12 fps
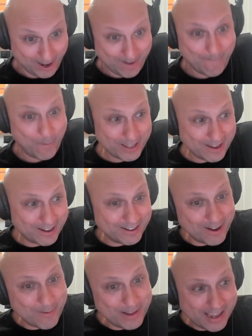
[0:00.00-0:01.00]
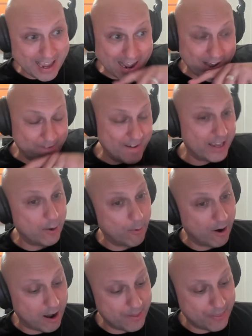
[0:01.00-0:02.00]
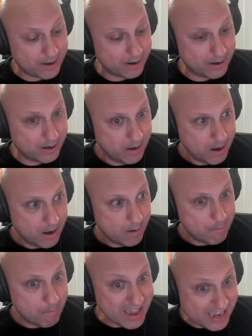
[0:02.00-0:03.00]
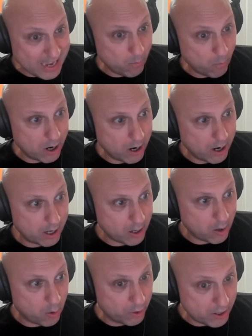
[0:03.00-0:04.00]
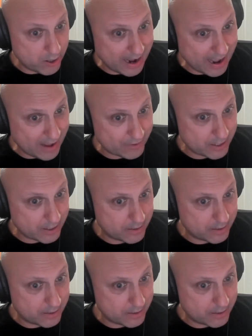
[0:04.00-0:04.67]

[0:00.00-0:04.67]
What are you going to do when you get out of it? You are either going to make it work, or you're going to have to